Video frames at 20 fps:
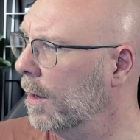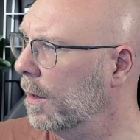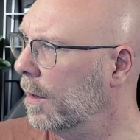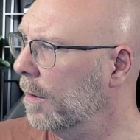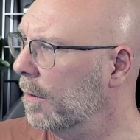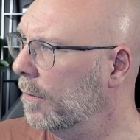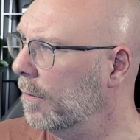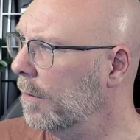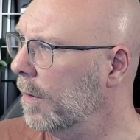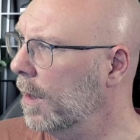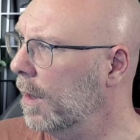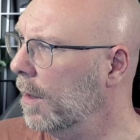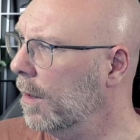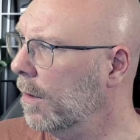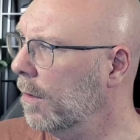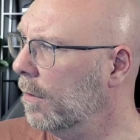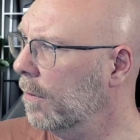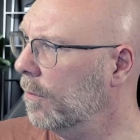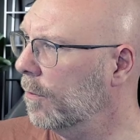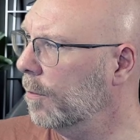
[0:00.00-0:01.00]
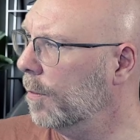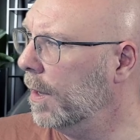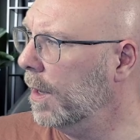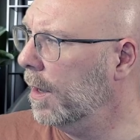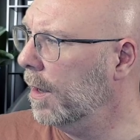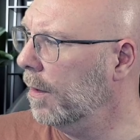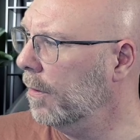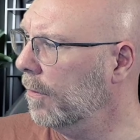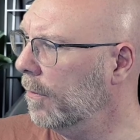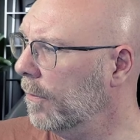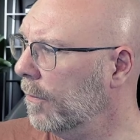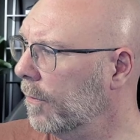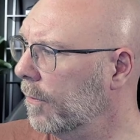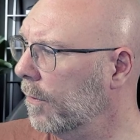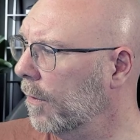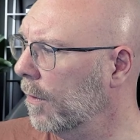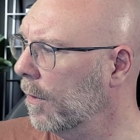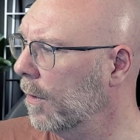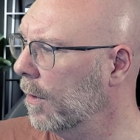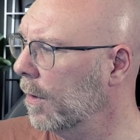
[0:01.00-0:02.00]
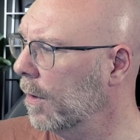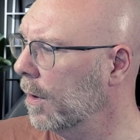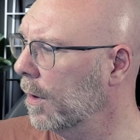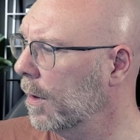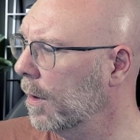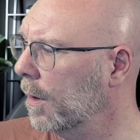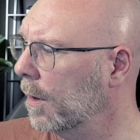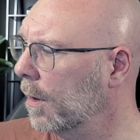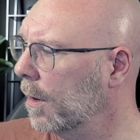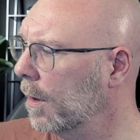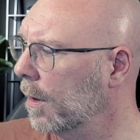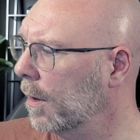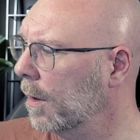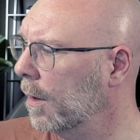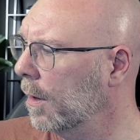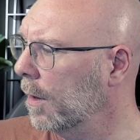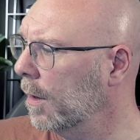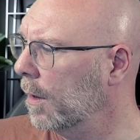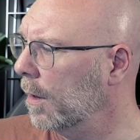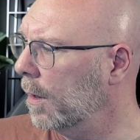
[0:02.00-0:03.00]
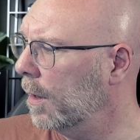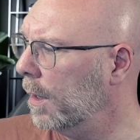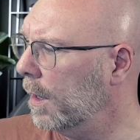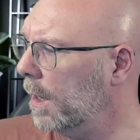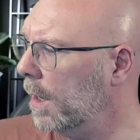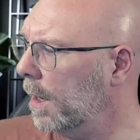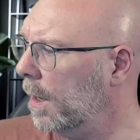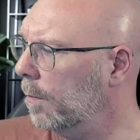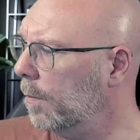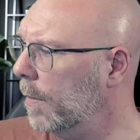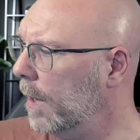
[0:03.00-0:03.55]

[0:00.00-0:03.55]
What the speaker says: the current space, and page